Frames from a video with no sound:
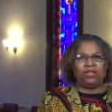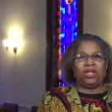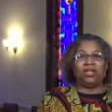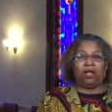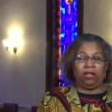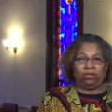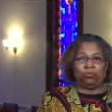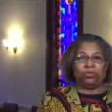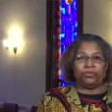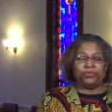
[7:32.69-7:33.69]
In other
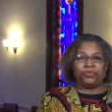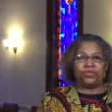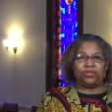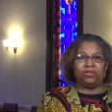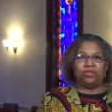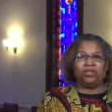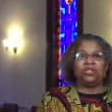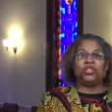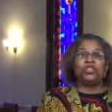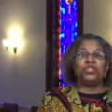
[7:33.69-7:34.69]
words,
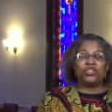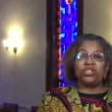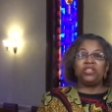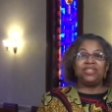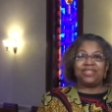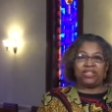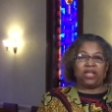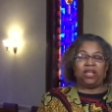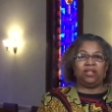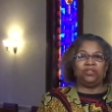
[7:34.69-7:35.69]
she
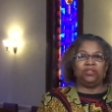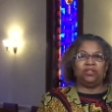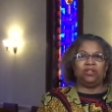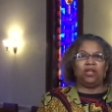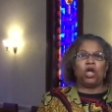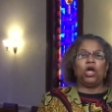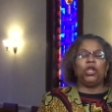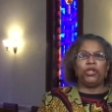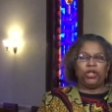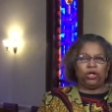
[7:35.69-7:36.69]
said
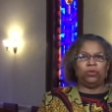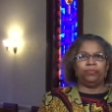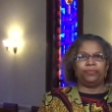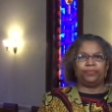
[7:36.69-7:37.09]
no.